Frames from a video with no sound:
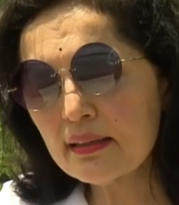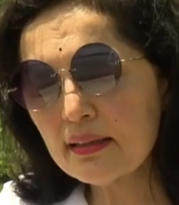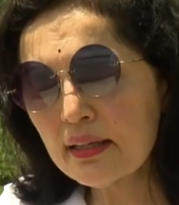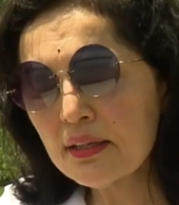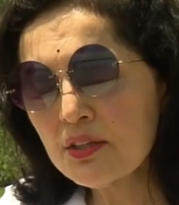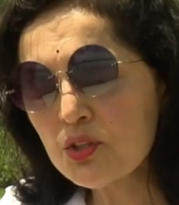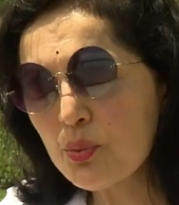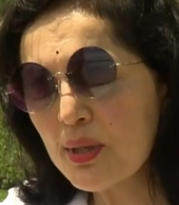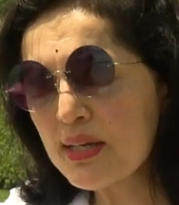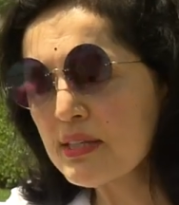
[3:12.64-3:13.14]

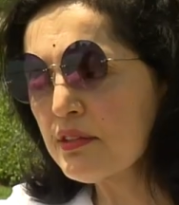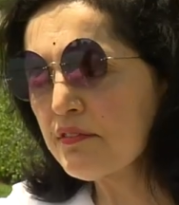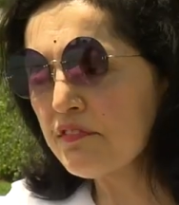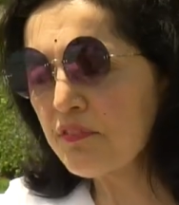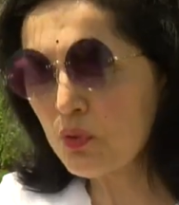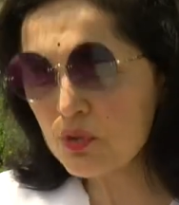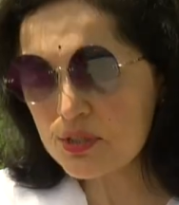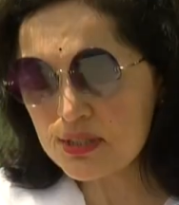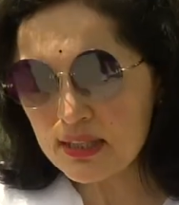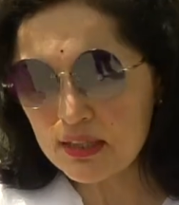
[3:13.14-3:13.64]
in
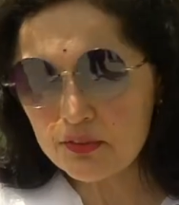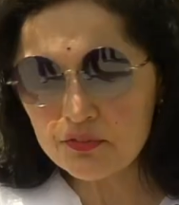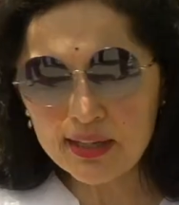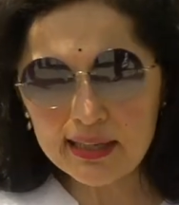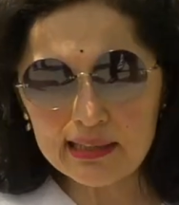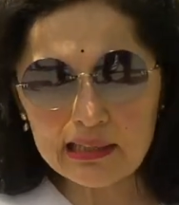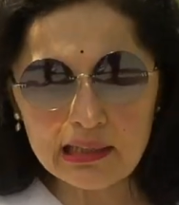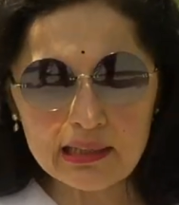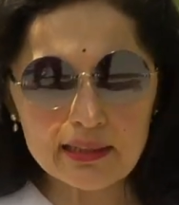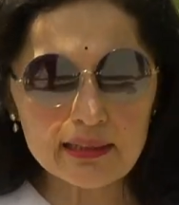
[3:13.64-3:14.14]
2014, we
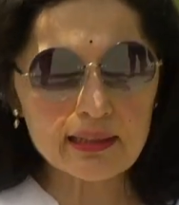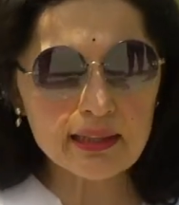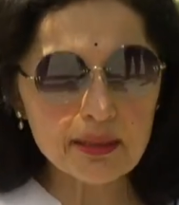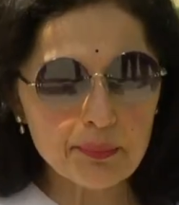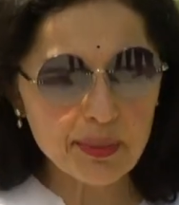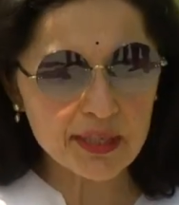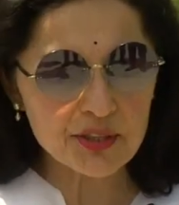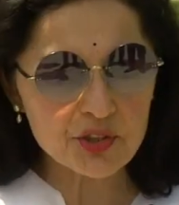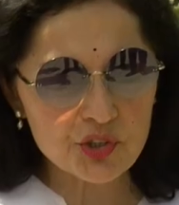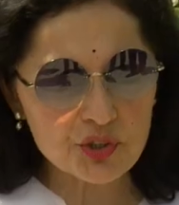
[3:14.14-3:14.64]
had clearly
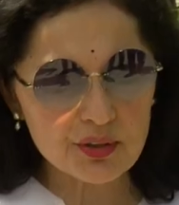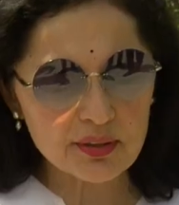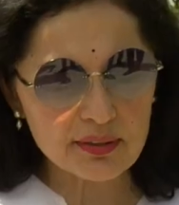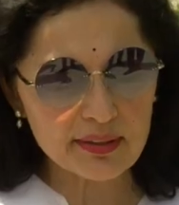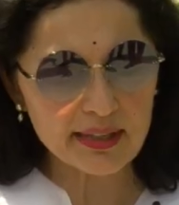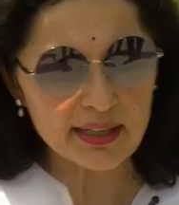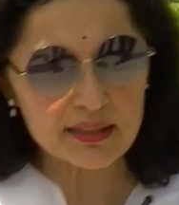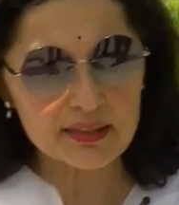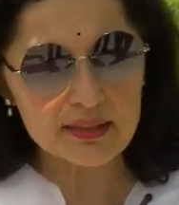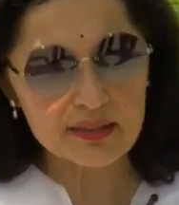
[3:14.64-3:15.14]
mentioned
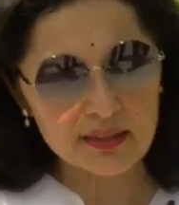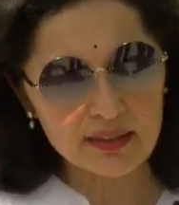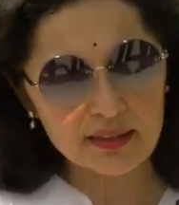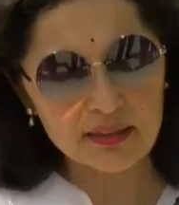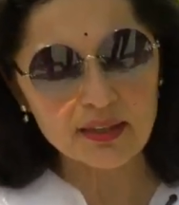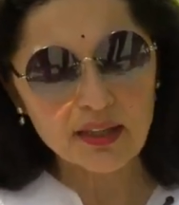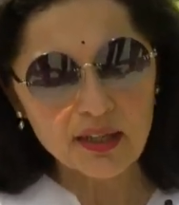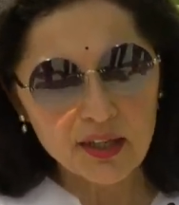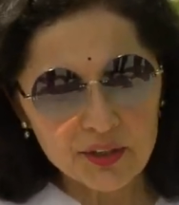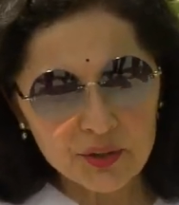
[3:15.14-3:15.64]
that
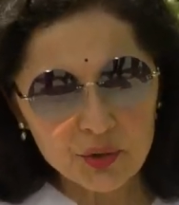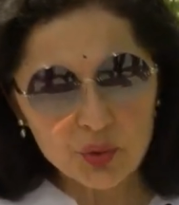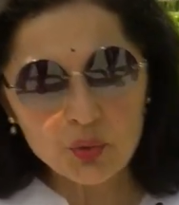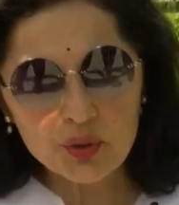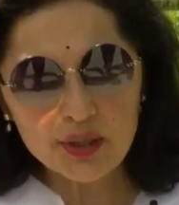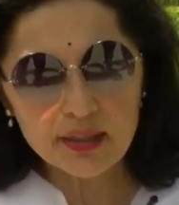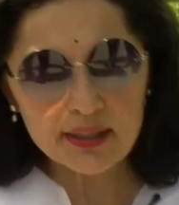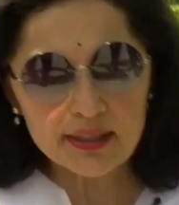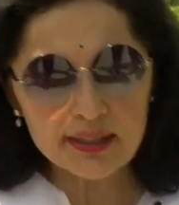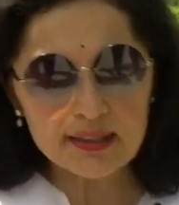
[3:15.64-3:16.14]

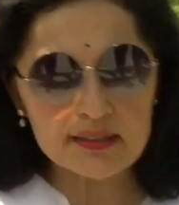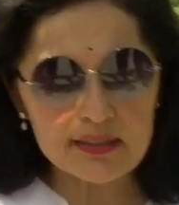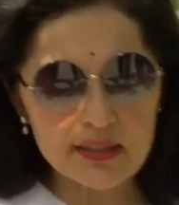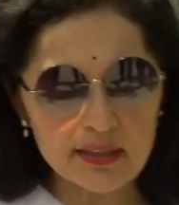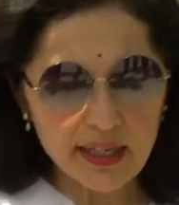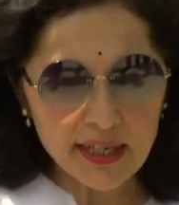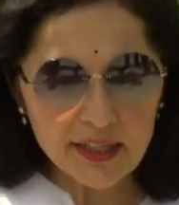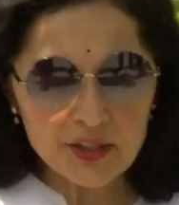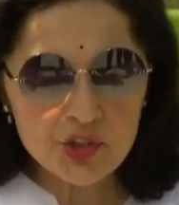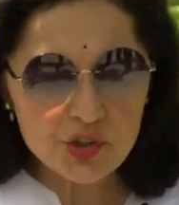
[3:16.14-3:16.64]
yoga is an
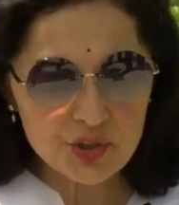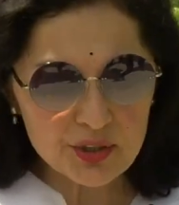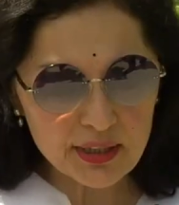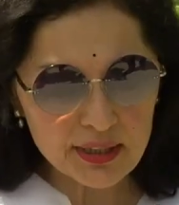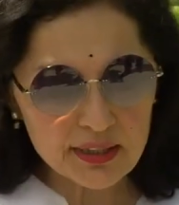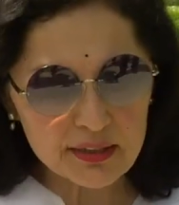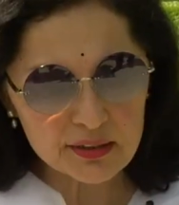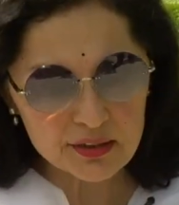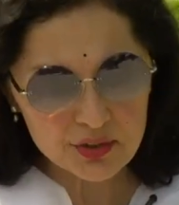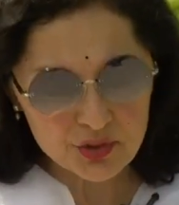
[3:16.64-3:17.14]
ancient
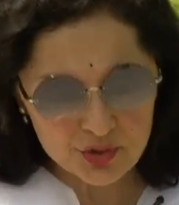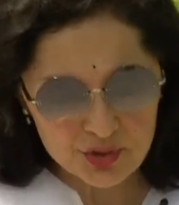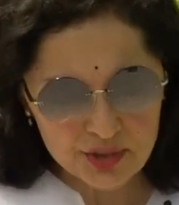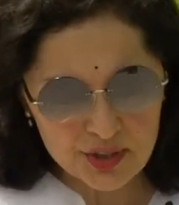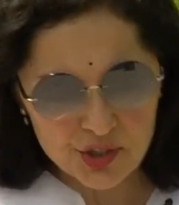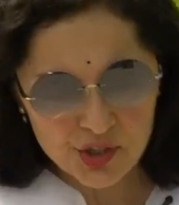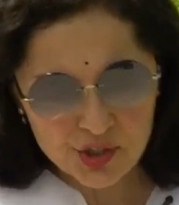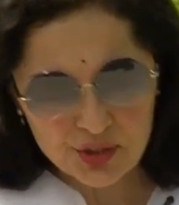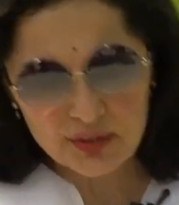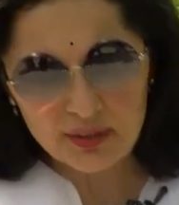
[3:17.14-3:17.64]
Indian
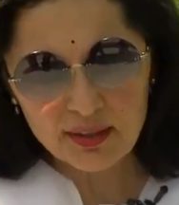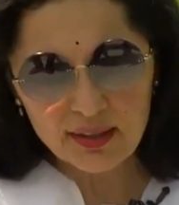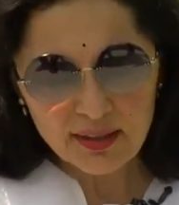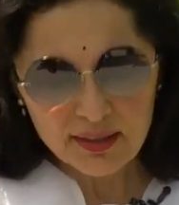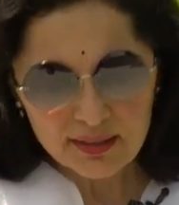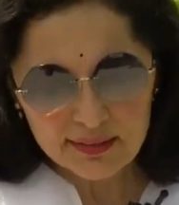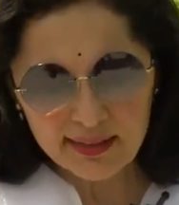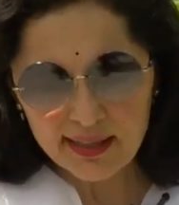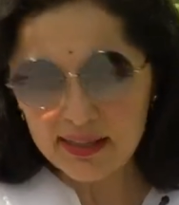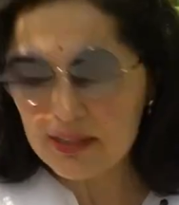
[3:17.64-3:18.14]
tradition
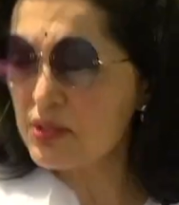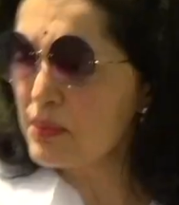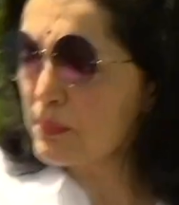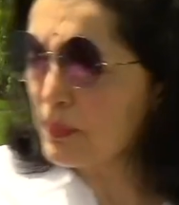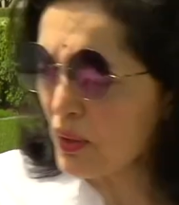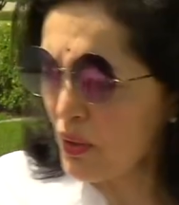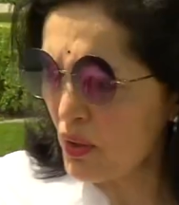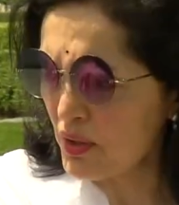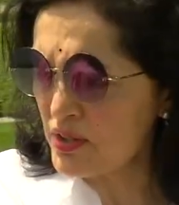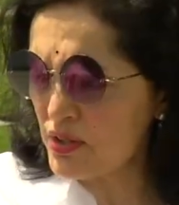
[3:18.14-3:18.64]
that
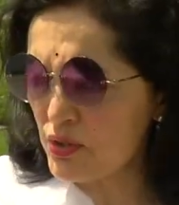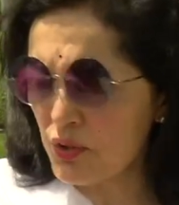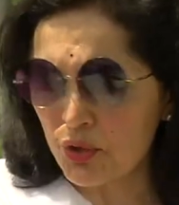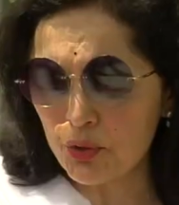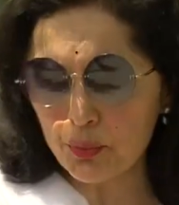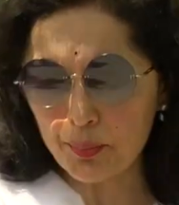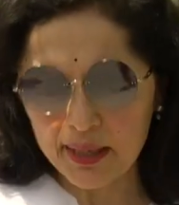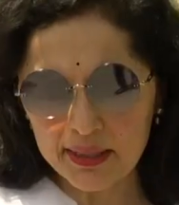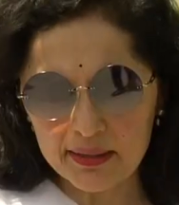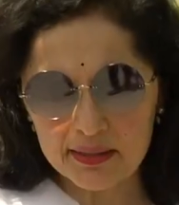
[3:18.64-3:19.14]
belongs to
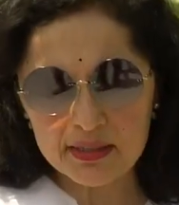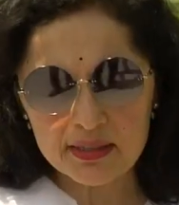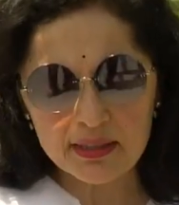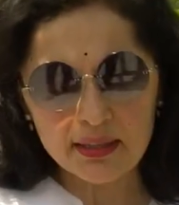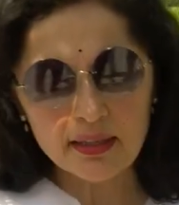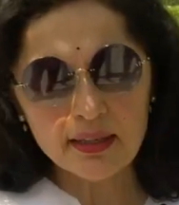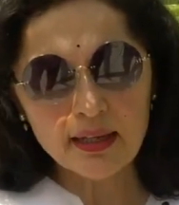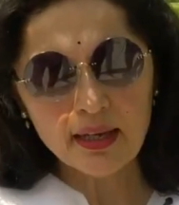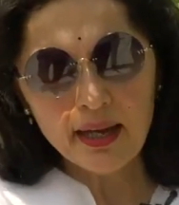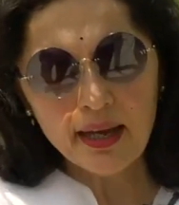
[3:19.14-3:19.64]
humanity.
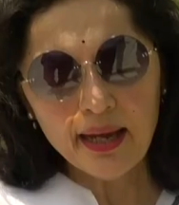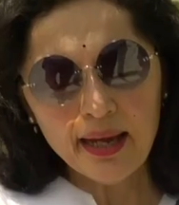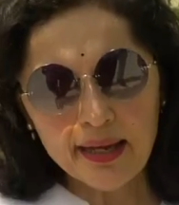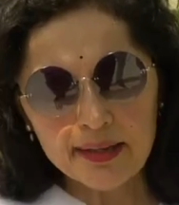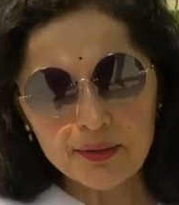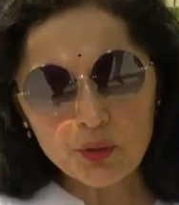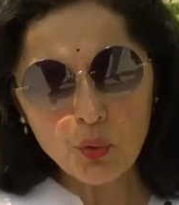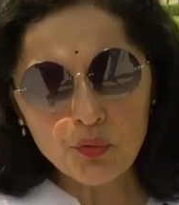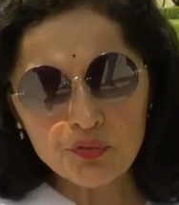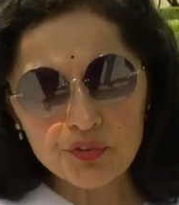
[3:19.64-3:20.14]

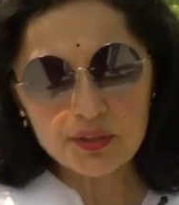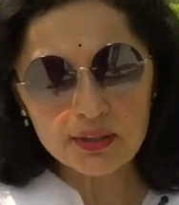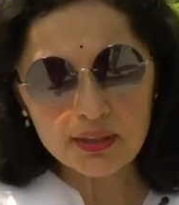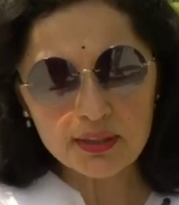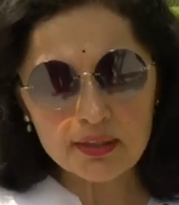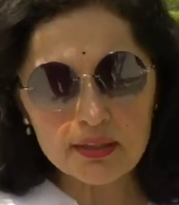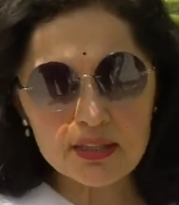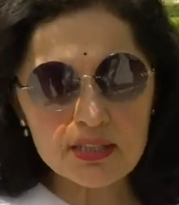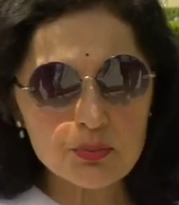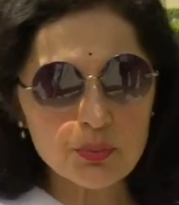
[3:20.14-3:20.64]
And over the
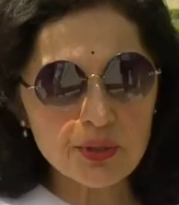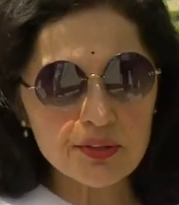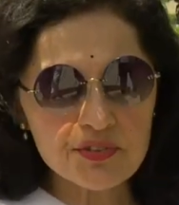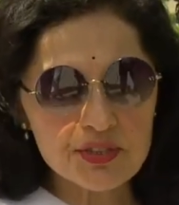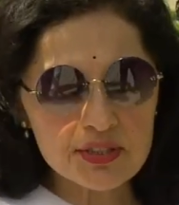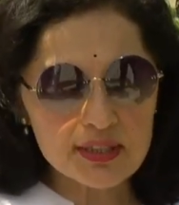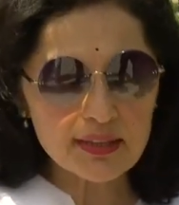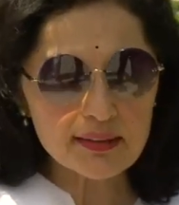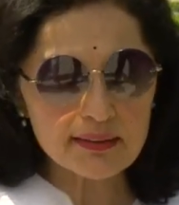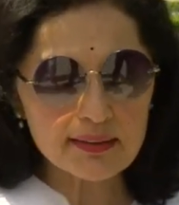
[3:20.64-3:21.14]
years, we have
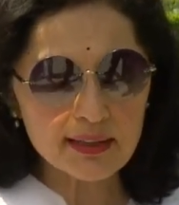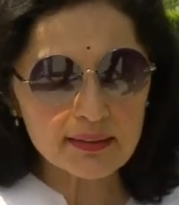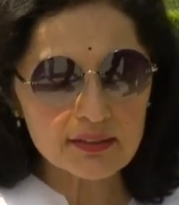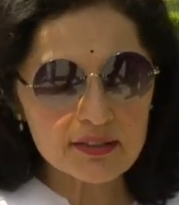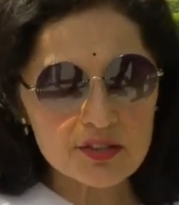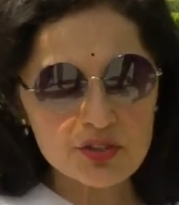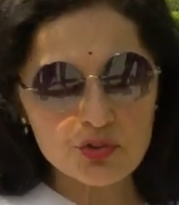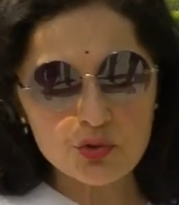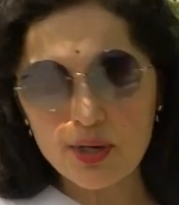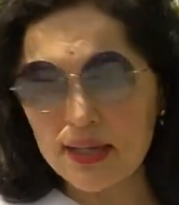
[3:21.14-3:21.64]
seen that
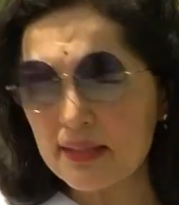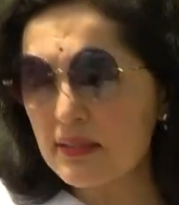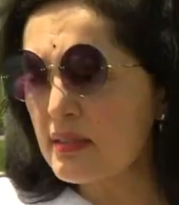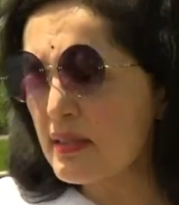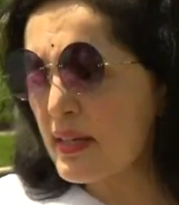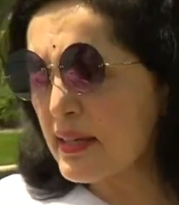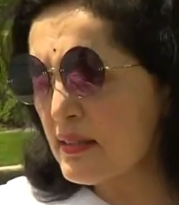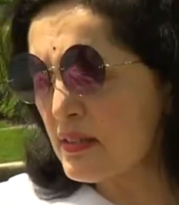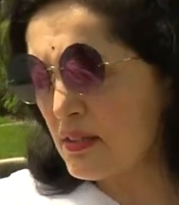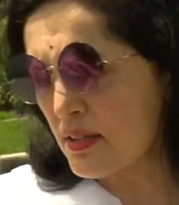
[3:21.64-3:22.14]
this
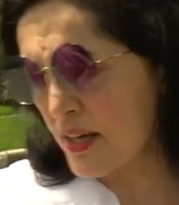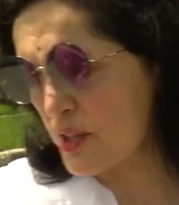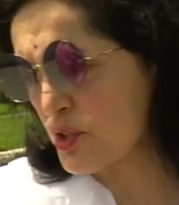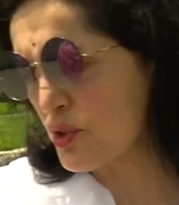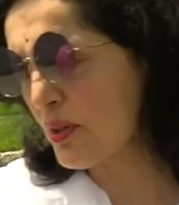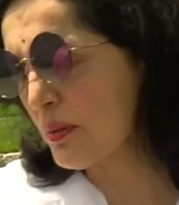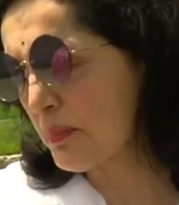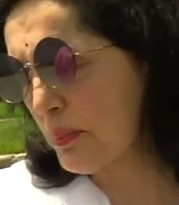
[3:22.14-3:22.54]
transcends national